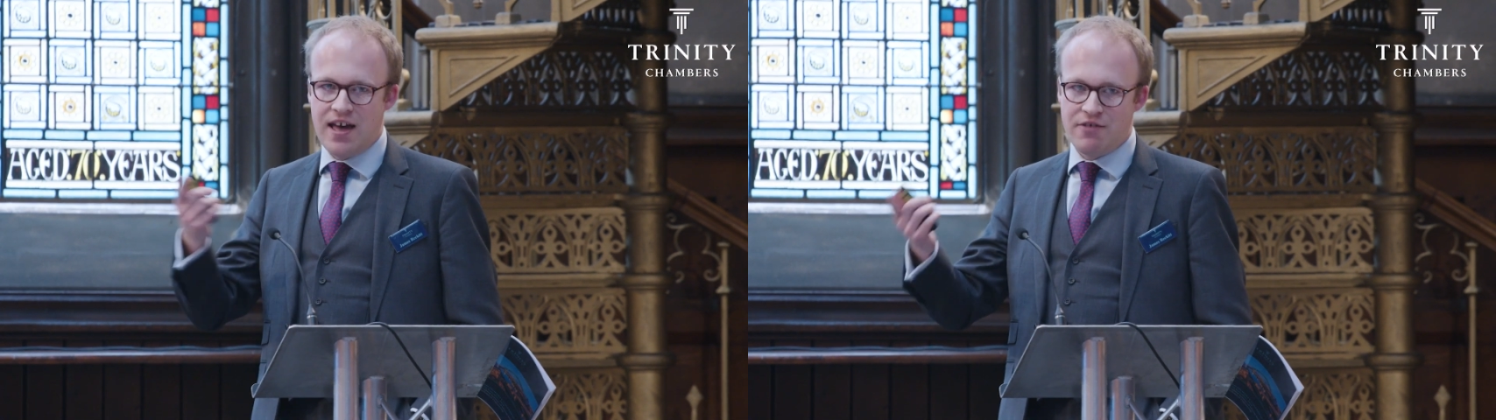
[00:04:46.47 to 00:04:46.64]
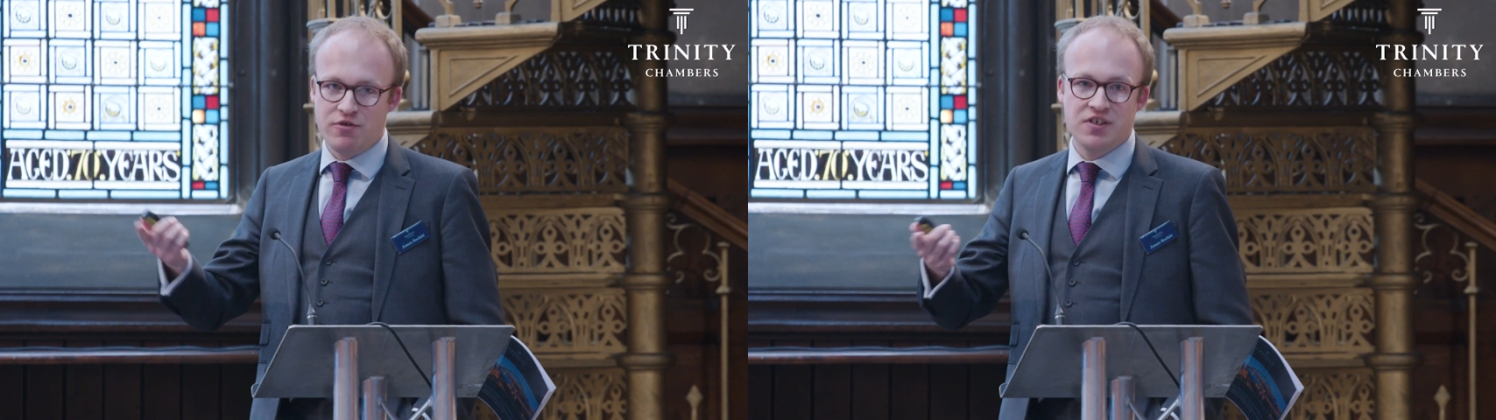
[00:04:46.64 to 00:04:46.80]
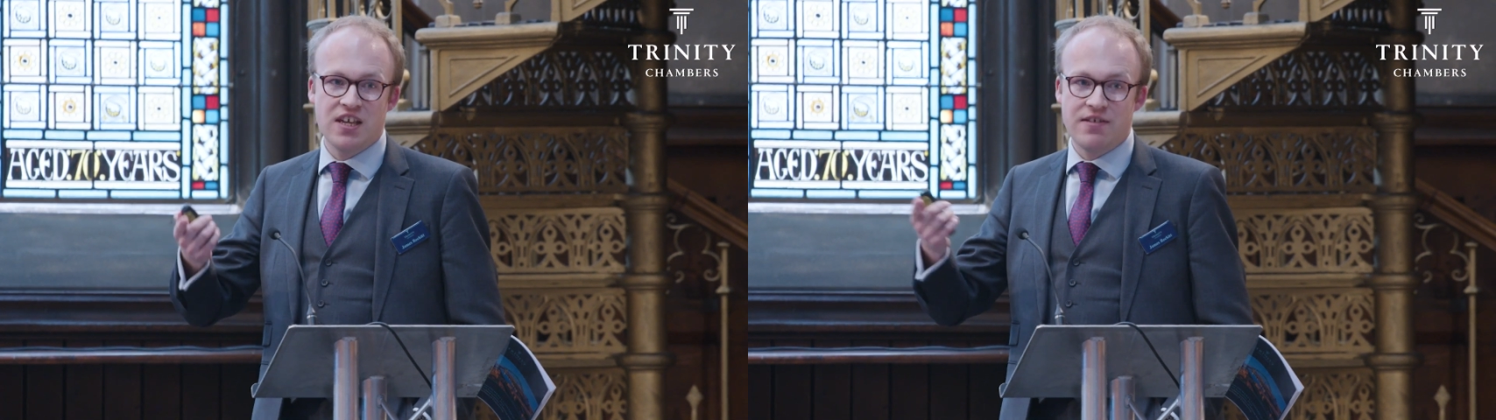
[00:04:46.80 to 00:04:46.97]

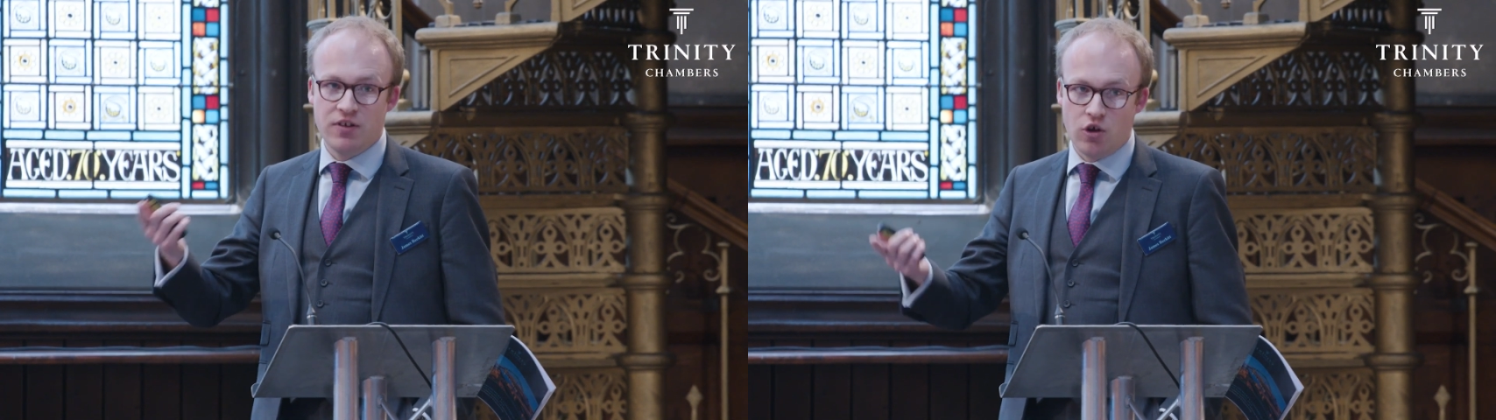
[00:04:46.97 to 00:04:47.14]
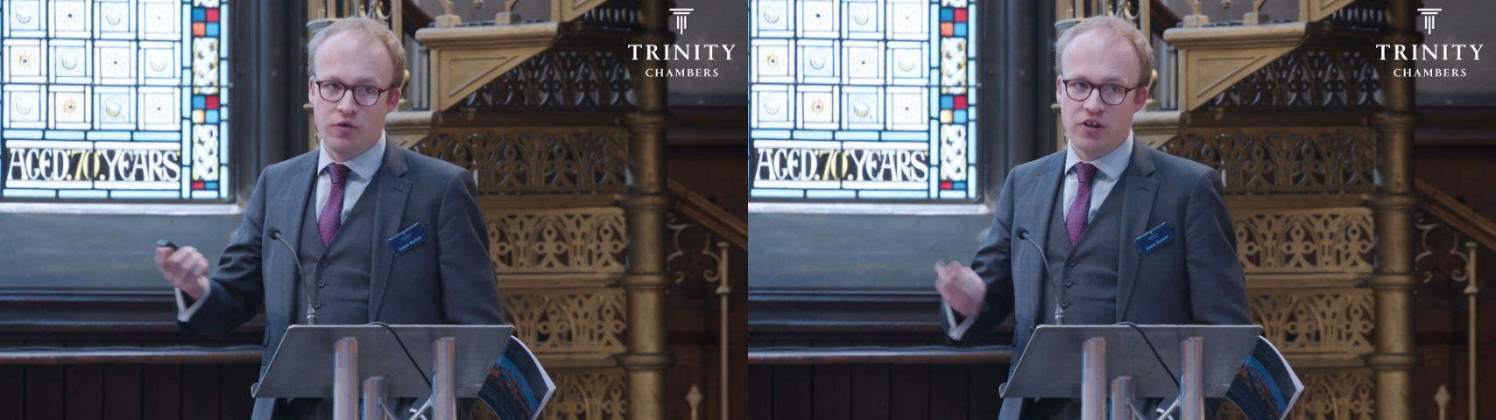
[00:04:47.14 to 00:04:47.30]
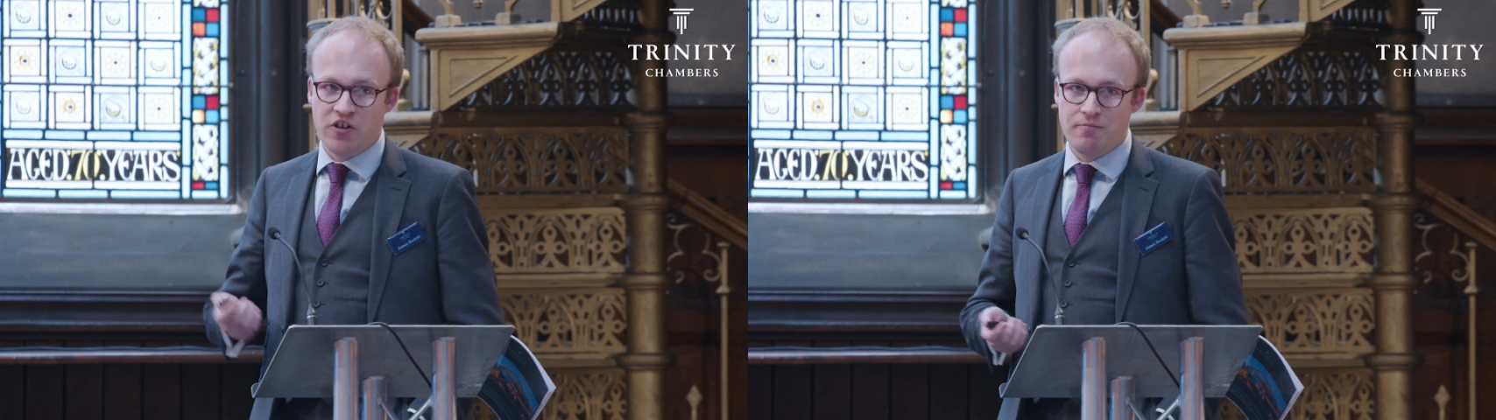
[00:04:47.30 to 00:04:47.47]
receive an
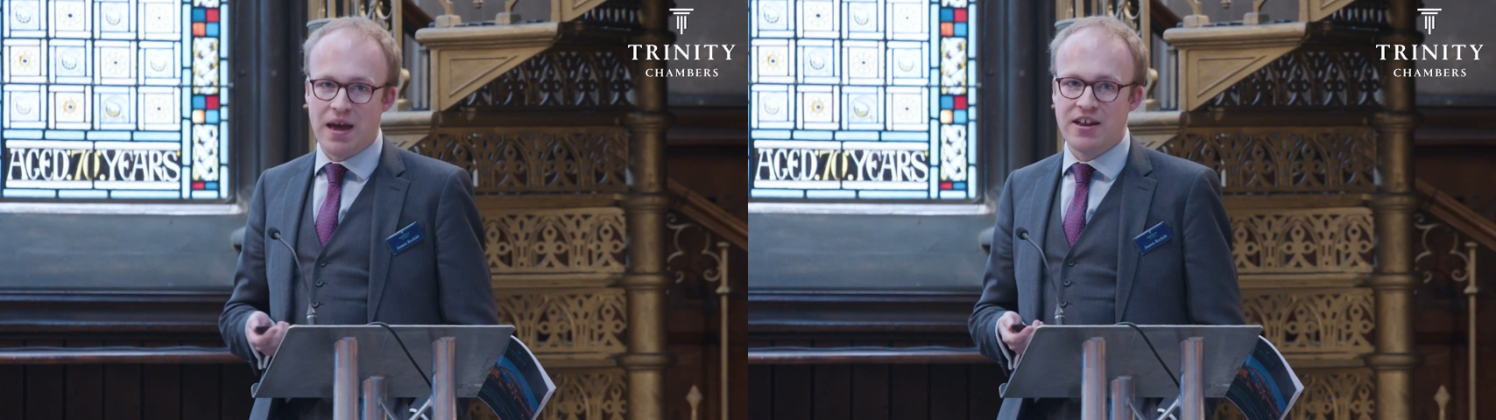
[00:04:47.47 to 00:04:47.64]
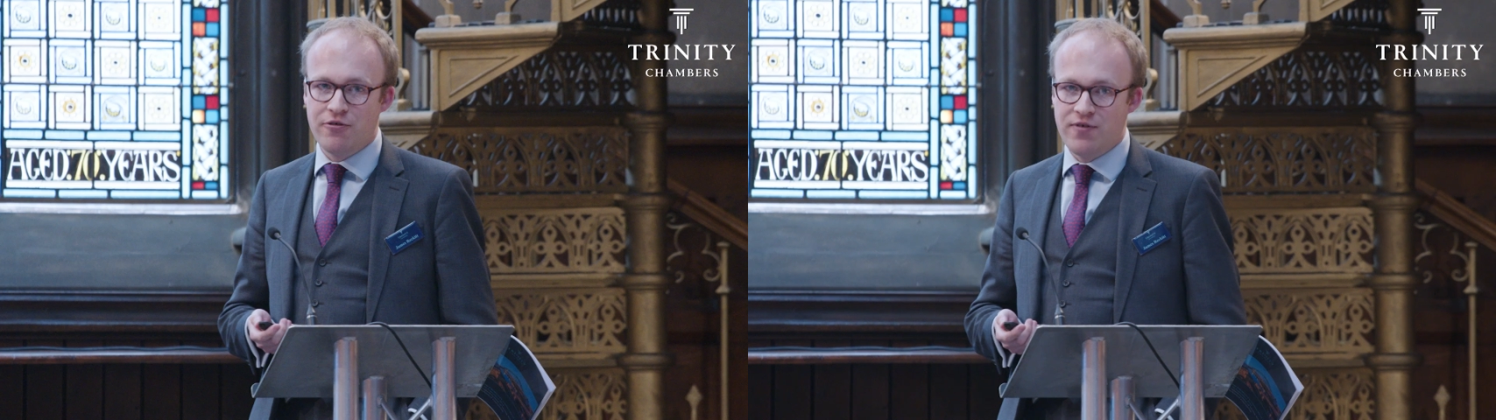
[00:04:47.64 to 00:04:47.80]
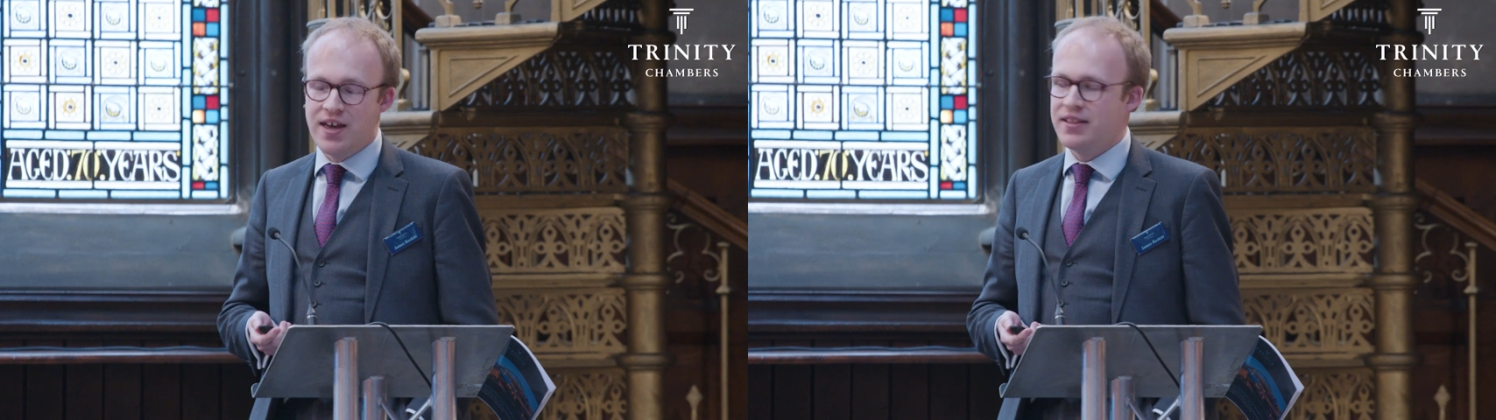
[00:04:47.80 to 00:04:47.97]
awful lot of
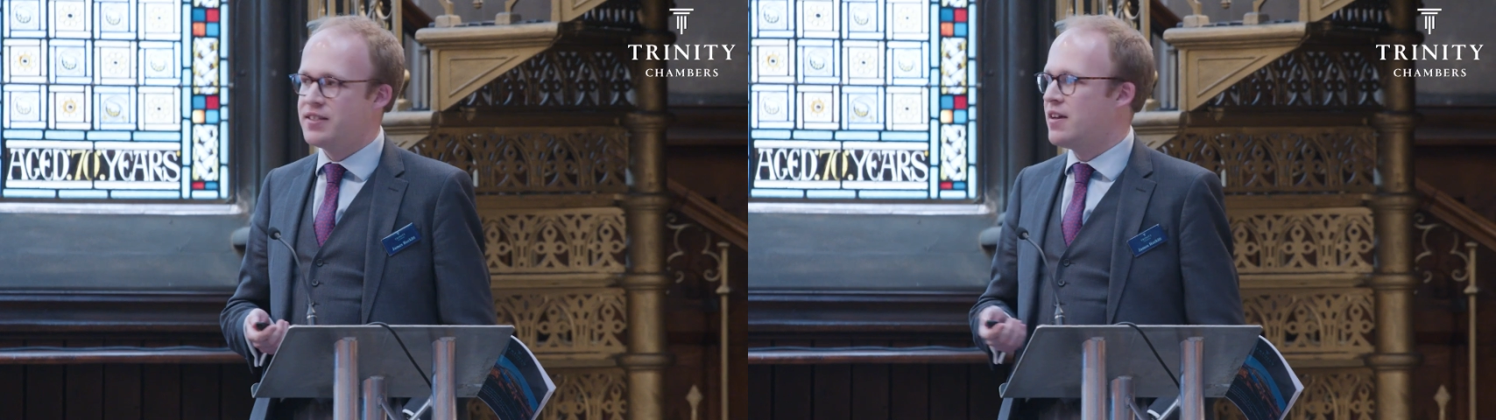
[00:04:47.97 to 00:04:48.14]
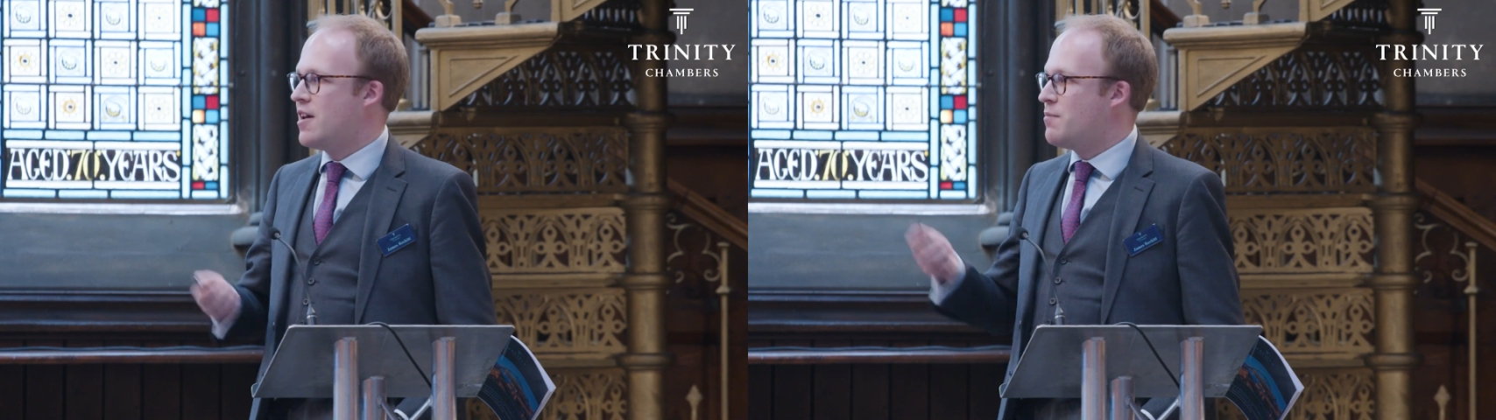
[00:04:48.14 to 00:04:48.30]
benefit,